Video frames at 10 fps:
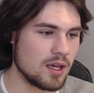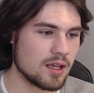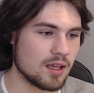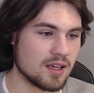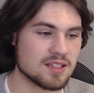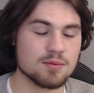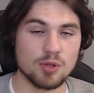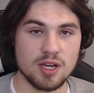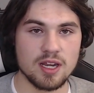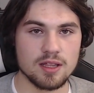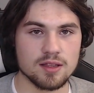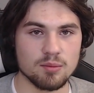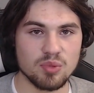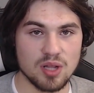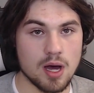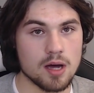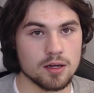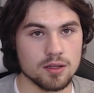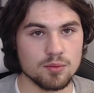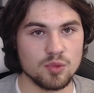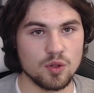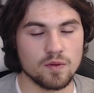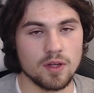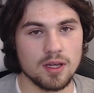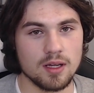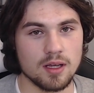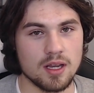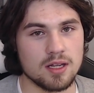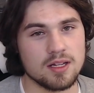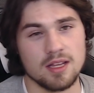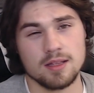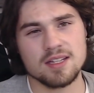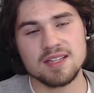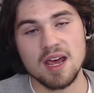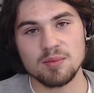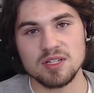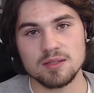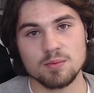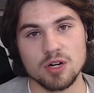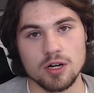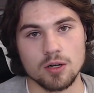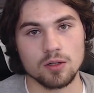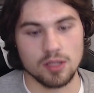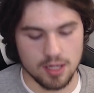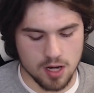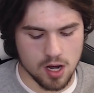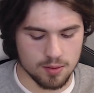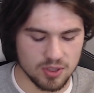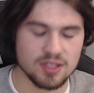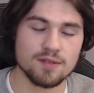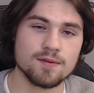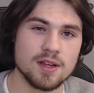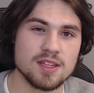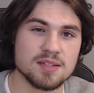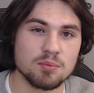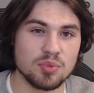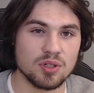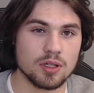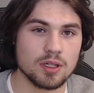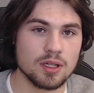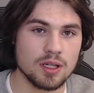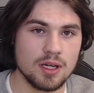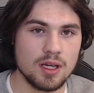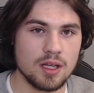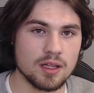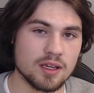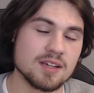explaining the plot of the movie. And this happens pretty early on, but they find this book, like I